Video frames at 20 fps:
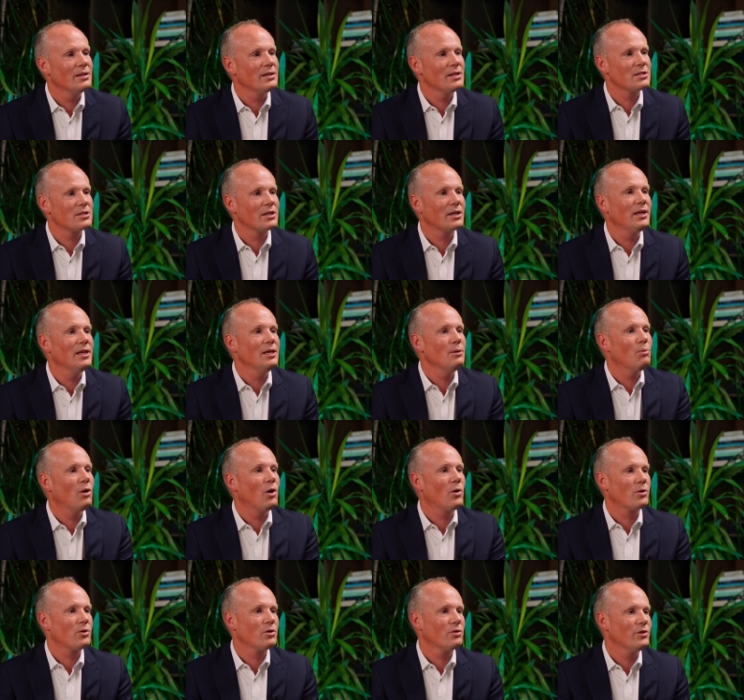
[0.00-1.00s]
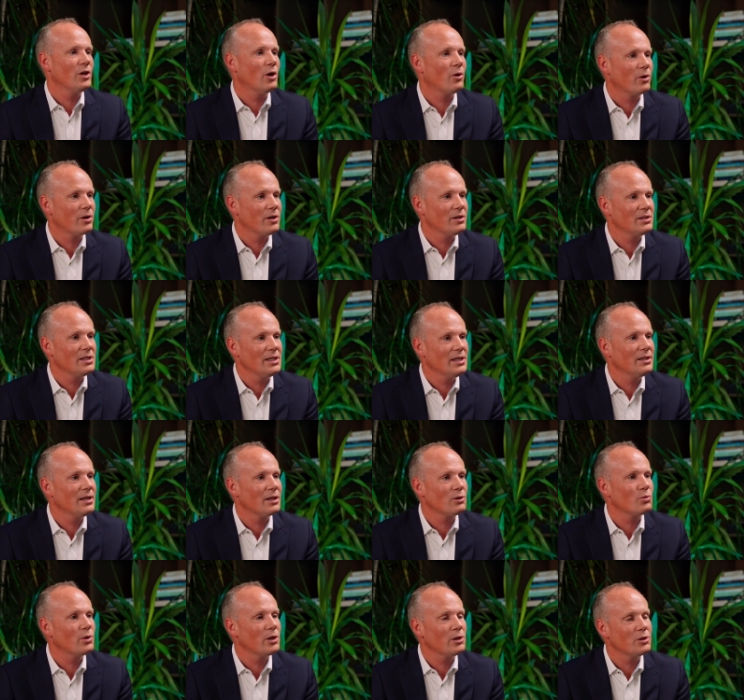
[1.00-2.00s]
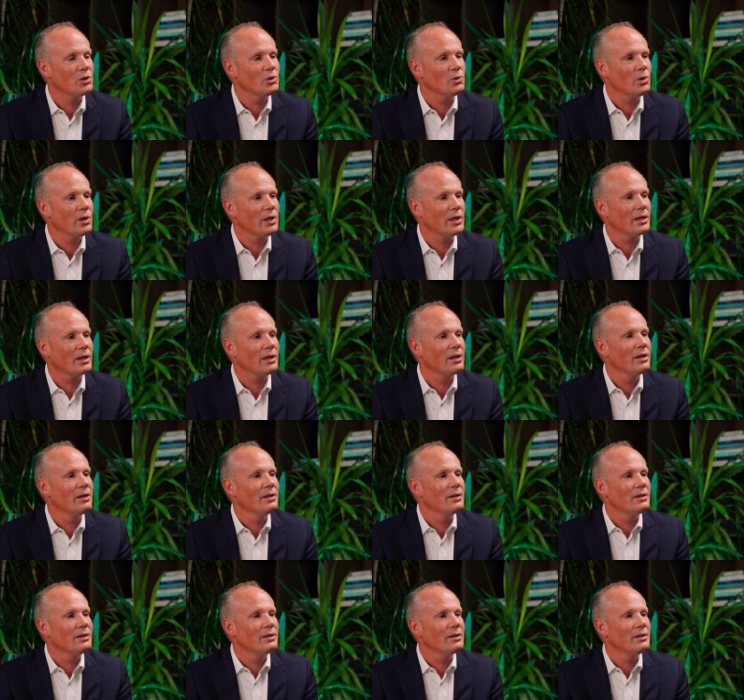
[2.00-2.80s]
is a key part of the R&D that we're doing.